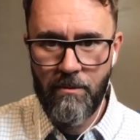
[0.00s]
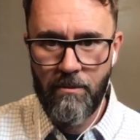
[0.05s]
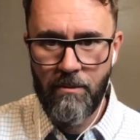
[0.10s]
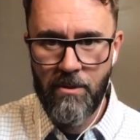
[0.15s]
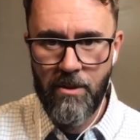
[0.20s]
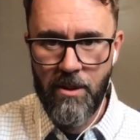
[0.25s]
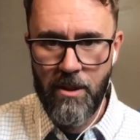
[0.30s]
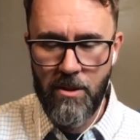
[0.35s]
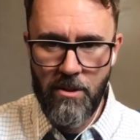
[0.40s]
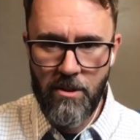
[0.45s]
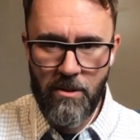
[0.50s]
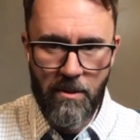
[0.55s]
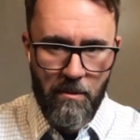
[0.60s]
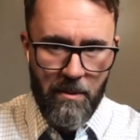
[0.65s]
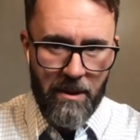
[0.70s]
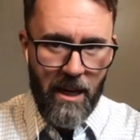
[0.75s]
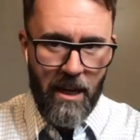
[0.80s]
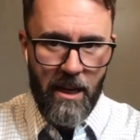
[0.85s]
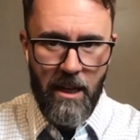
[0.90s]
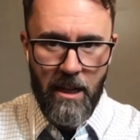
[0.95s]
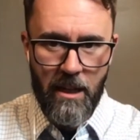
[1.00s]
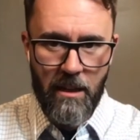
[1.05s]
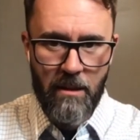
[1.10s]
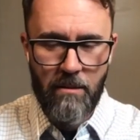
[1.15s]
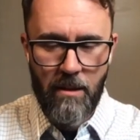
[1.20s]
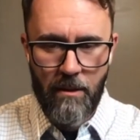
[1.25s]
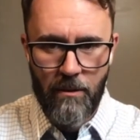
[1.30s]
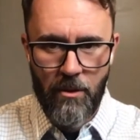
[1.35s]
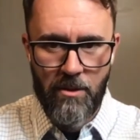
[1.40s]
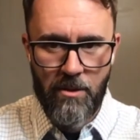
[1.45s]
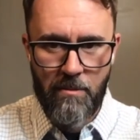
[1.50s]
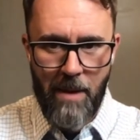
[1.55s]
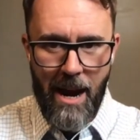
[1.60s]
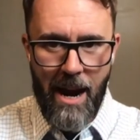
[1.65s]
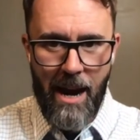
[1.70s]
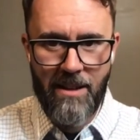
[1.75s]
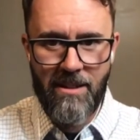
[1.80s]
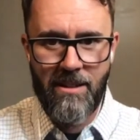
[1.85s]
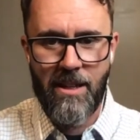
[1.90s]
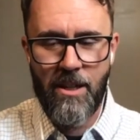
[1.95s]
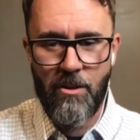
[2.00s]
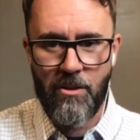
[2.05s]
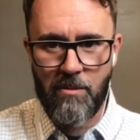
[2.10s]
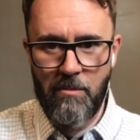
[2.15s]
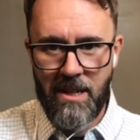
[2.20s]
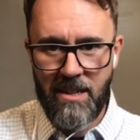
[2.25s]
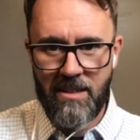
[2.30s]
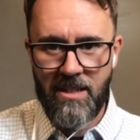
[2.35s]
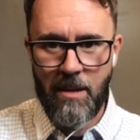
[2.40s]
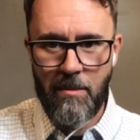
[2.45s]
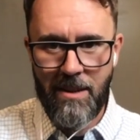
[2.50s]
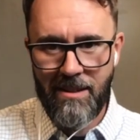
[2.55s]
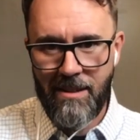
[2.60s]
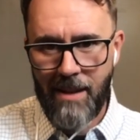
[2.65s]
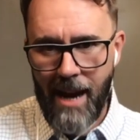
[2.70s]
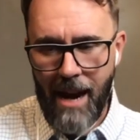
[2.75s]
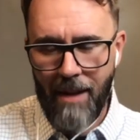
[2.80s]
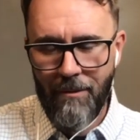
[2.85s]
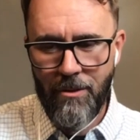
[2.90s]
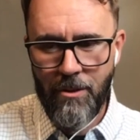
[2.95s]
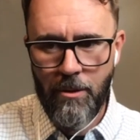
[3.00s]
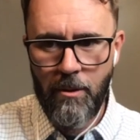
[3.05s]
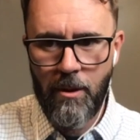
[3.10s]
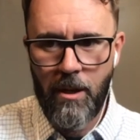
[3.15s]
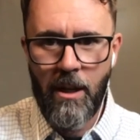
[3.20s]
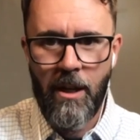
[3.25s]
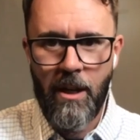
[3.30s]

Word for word: since the beginning, I've used Macs, and I use a P C because I have to.